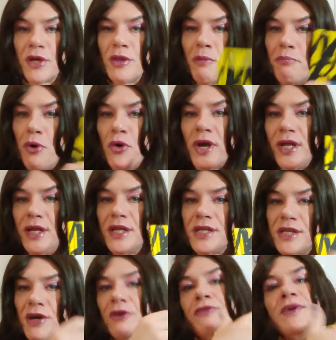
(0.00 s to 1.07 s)
So the book in
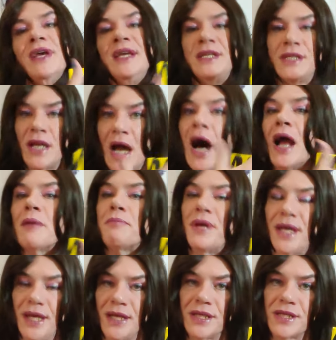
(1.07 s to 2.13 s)
itself is an art
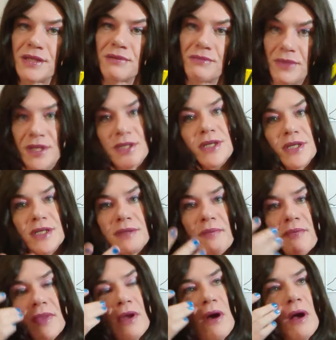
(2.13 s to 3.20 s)
piece, which
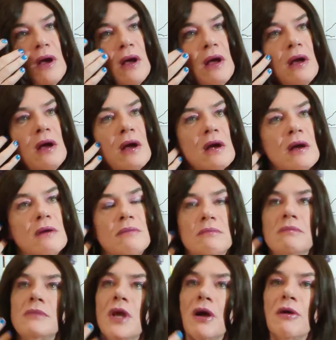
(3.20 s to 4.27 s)
is,
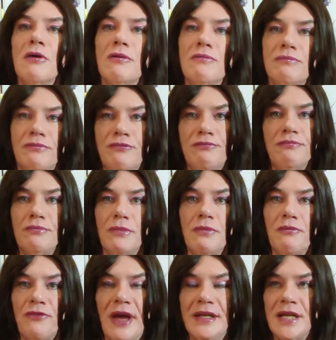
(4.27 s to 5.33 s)
you know,
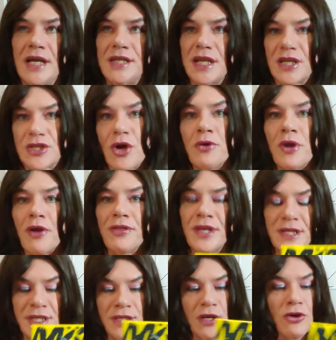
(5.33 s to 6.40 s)
fantastic. So, you know,
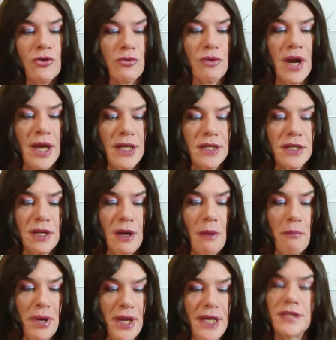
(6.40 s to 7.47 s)
this is a great
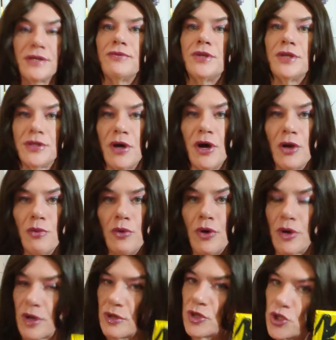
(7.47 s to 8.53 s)
piece of design
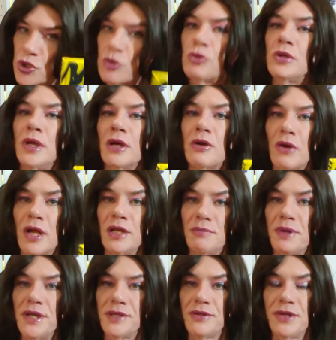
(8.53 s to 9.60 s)
work, truly a
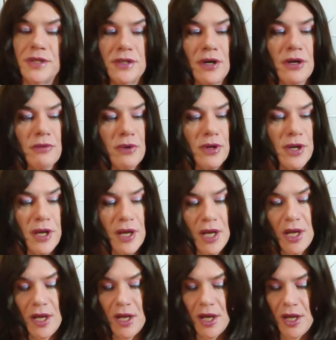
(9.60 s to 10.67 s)
great piece of design work.
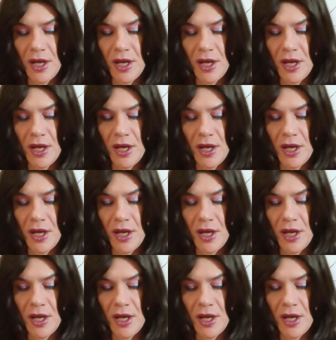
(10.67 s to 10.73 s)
